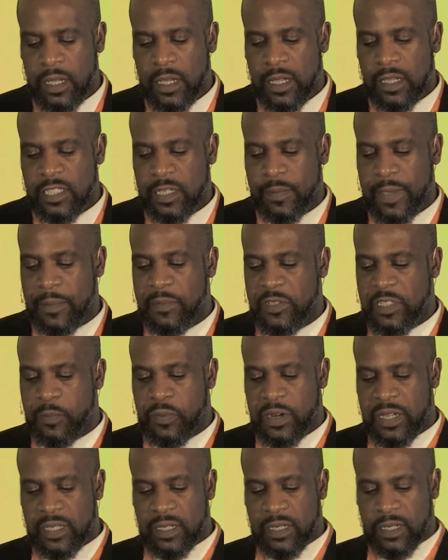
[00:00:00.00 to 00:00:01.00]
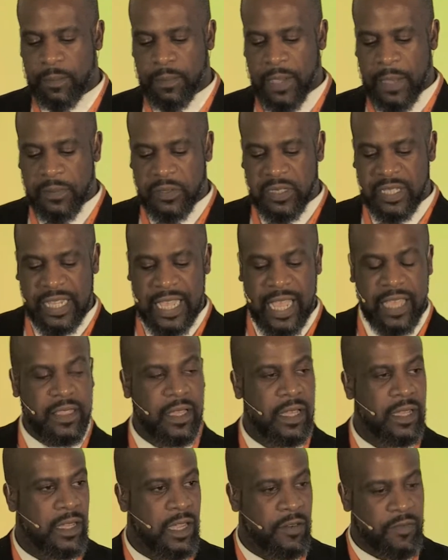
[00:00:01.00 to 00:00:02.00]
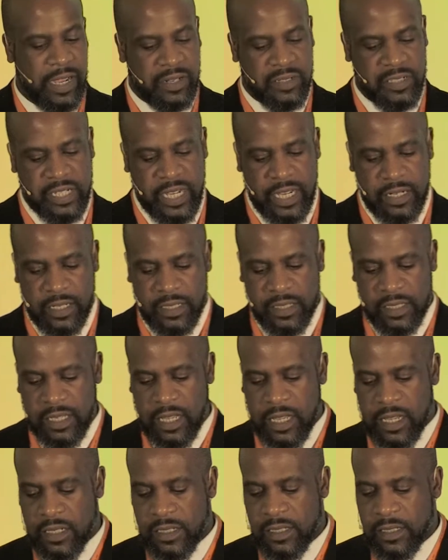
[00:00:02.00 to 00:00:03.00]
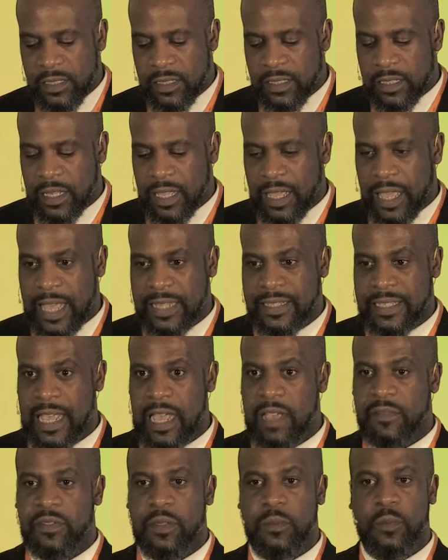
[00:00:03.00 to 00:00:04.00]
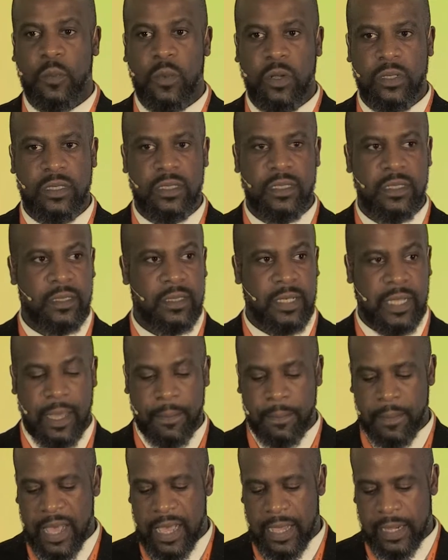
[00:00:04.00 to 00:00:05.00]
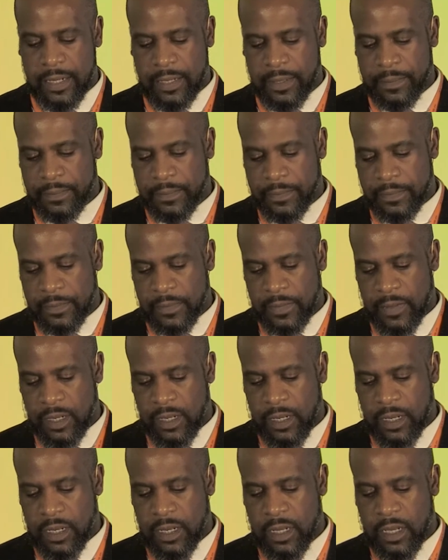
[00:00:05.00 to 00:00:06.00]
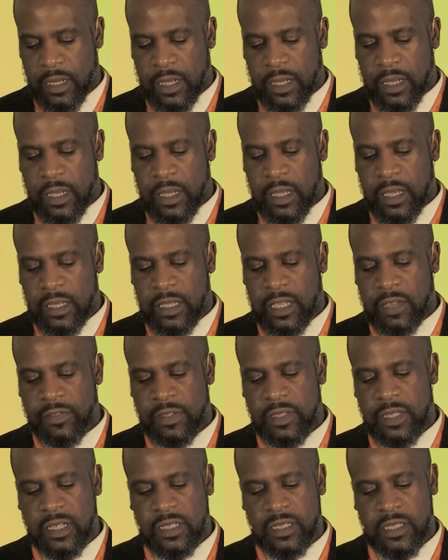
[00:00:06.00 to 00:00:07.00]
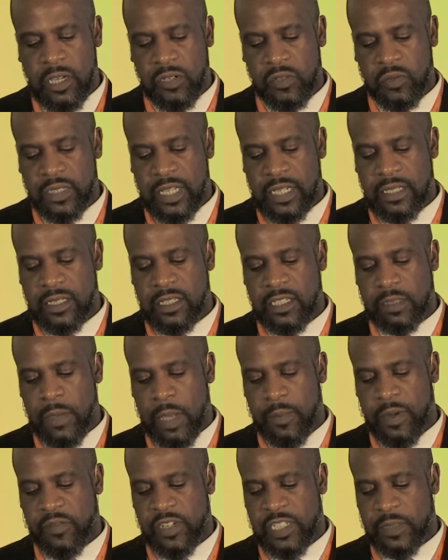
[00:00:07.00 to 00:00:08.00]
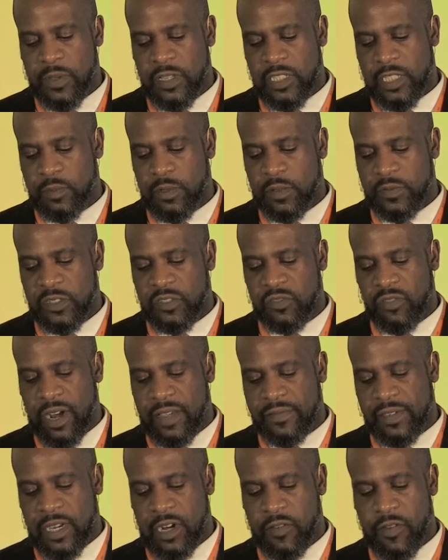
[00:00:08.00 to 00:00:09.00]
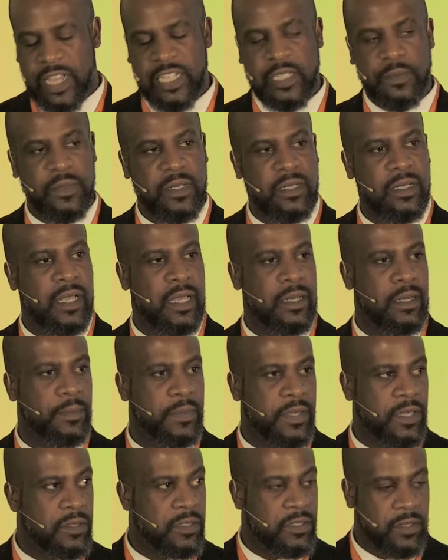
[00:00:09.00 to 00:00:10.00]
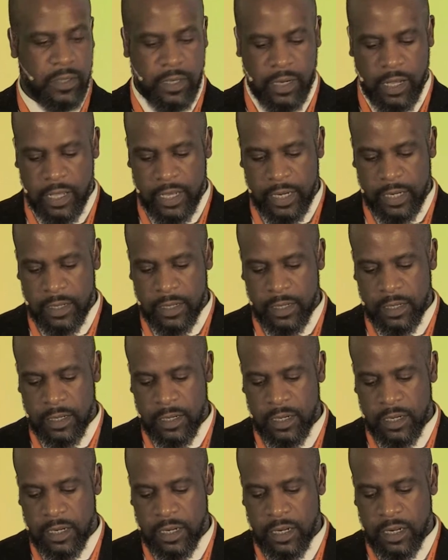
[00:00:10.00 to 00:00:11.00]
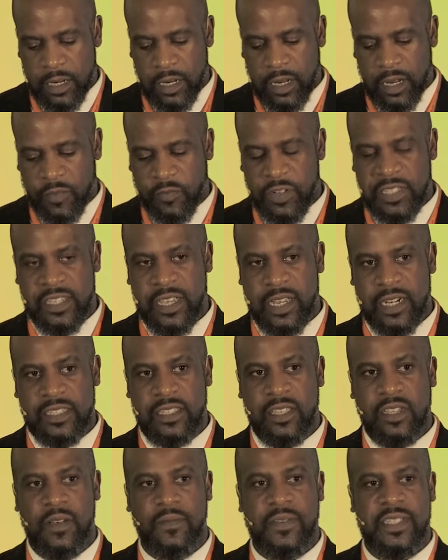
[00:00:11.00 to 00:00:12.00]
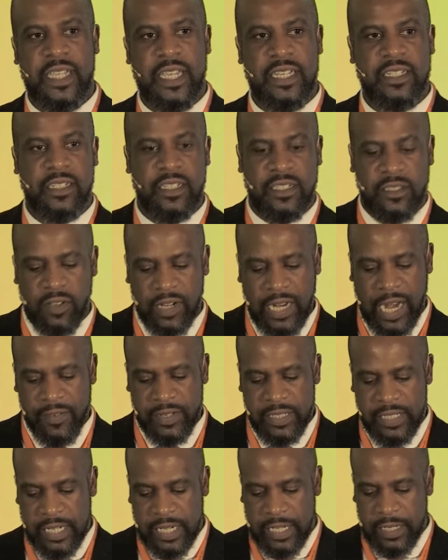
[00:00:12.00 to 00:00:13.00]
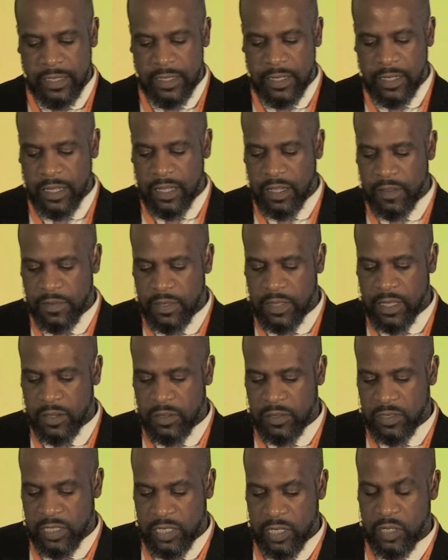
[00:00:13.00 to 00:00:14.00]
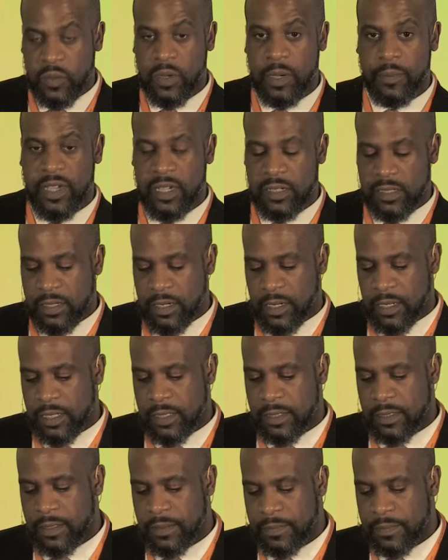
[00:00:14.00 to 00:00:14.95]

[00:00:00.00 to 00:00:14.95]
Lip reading: To be able to bring people together around shared concerns and to have them want to come back. Given that social distance may be responsible for driving harassment and abuse online, returning to the conversation is not guaranteed for those who are marginalized.